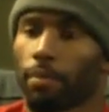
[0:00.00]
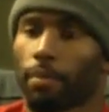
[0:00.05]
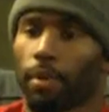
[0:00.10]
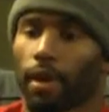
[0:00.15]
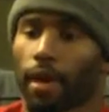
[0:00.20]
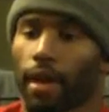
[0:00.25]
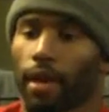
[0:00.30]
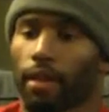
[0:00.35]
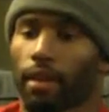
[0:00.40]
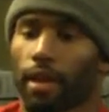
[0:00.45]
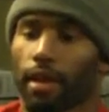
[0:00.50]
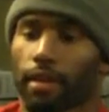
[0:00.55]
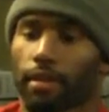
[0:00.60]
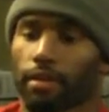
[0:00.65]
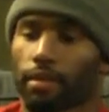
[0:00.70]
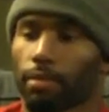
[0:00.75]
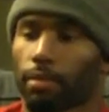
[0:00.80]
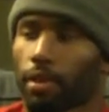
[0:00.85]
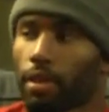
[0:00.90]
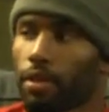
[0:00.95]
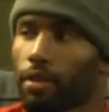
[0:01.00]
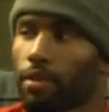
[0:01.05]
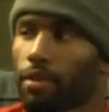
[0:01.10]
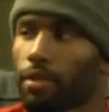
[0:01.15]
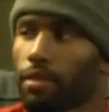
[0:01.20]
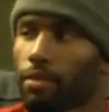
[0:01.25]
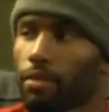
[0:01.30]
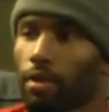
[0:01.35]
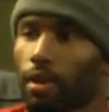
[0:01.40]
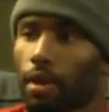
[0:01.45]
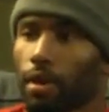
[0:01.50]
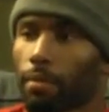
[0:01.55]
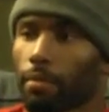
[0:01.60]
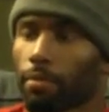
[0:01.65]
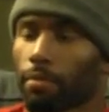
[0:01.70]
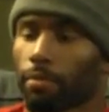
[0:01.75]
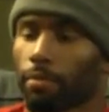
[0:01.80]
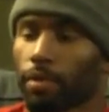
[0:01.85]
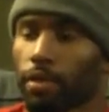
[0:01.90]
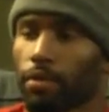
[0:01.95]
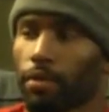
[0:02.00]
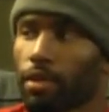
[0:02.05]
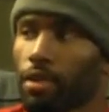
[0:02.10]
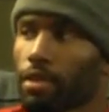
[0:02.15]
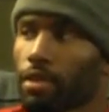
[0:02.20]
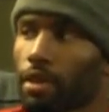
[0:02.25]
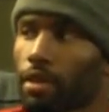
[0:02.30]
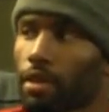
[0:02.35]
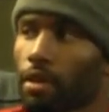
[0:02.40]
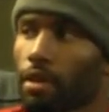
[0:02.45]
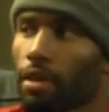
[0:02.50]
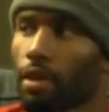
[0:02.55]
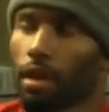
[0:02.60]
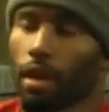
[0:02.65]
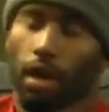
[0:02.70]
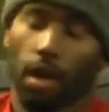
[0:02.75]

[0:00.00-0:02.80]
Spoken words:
but had a lot of similarities between each other.